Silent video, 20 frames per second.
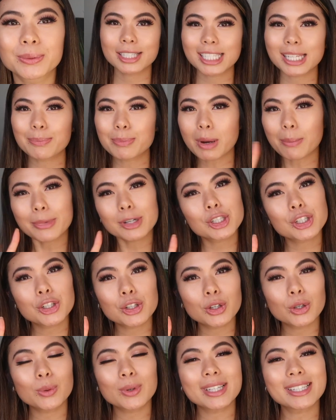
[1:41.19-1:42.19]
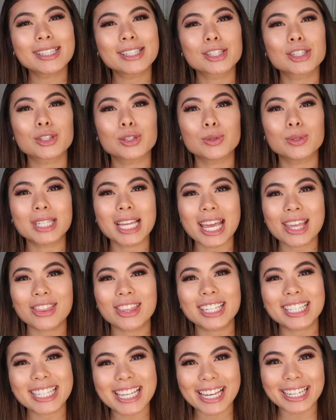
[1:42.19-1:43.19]
Tip number 2 is to take
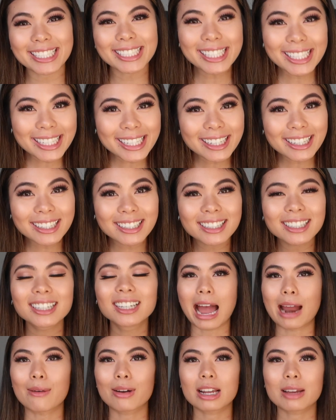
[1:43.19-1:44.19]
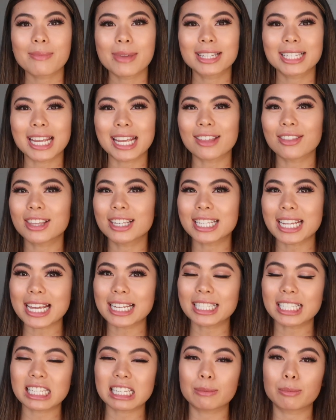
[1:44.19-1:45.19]
the DAT. I recommend taking the
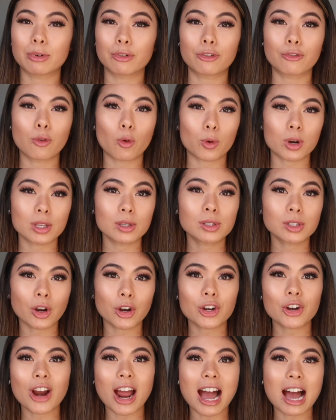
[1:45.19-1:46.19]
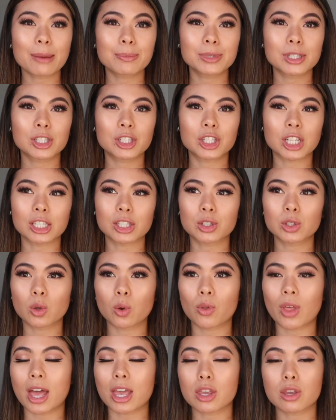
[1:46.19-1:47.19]
DAT before you start your apps, just
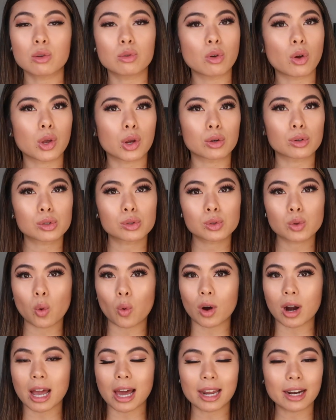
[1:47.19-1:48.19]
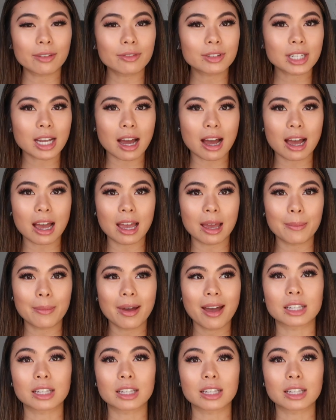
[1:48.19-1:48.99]
so that you know your score ahead of time.